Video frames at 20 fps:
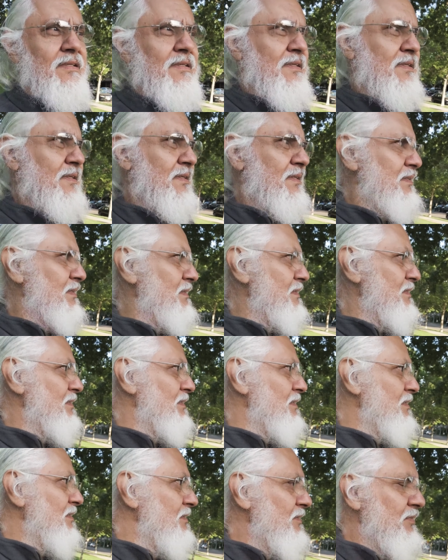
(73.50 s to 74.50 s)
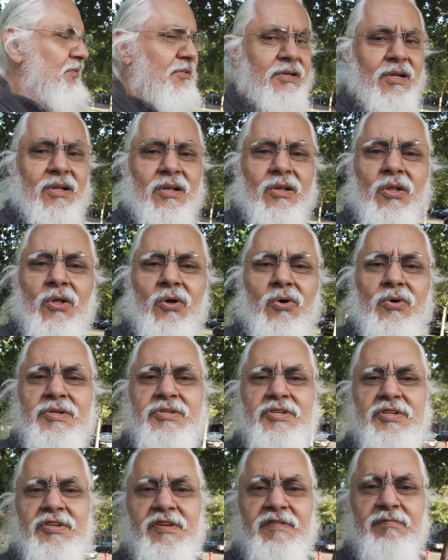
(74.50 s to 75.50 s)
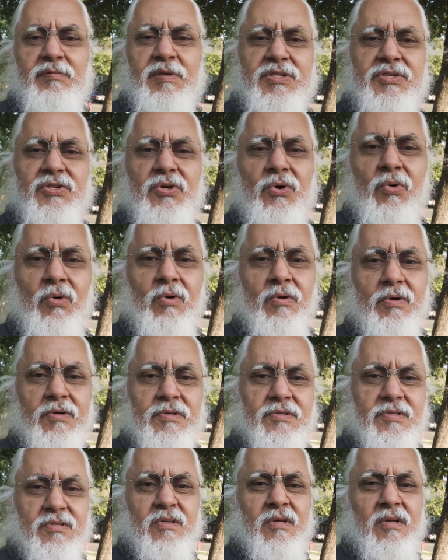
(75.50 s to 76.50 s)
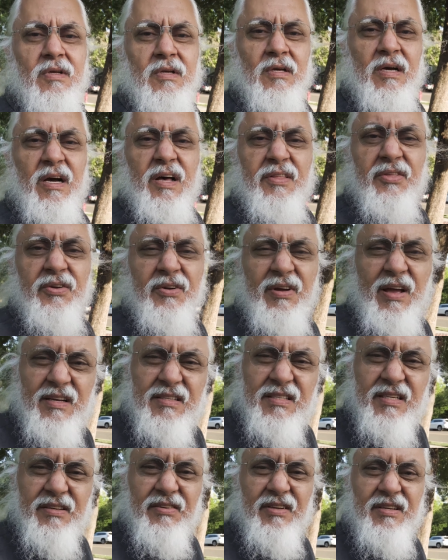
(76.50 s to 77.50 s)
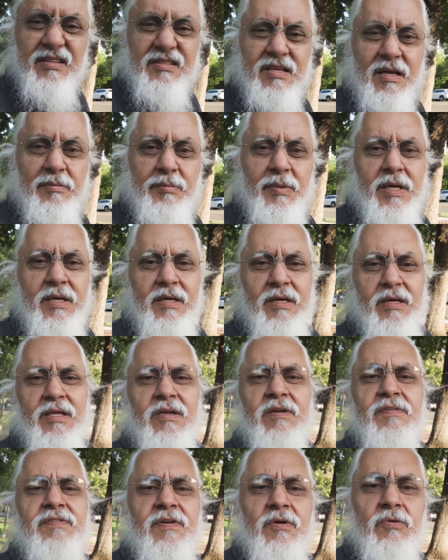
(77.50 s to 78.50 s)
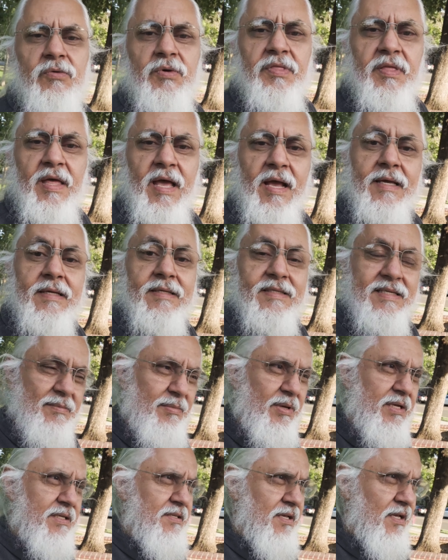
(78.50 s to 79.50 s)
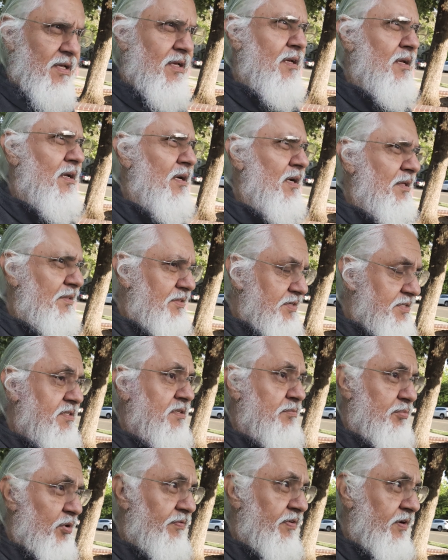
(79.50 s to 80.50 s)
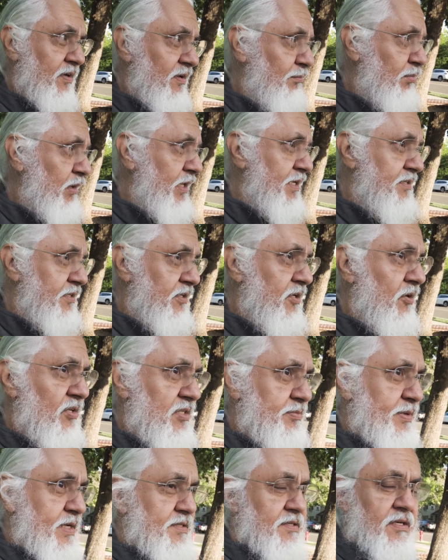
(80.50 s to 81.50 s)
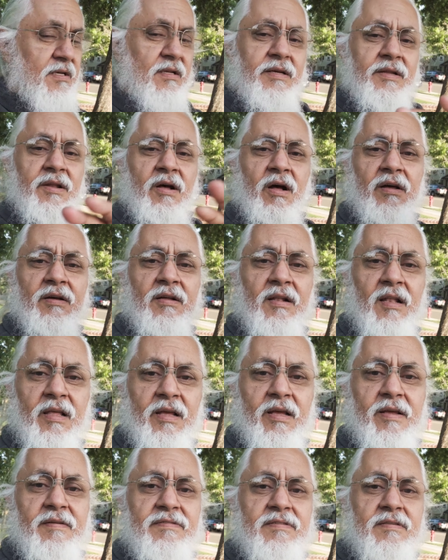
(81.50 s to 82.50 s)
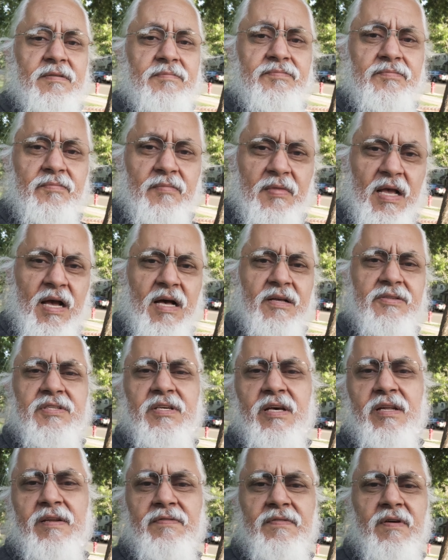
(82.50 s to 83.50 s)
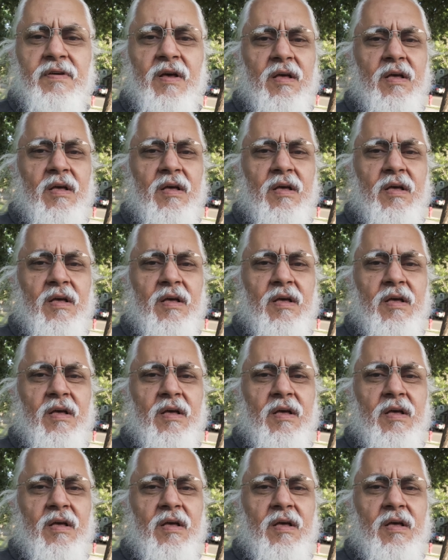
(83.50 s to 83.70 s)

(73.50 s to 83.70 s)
low achievement scores, other activities that may interfere with academics, this is the perfect place to go. It's basically an enclave outside of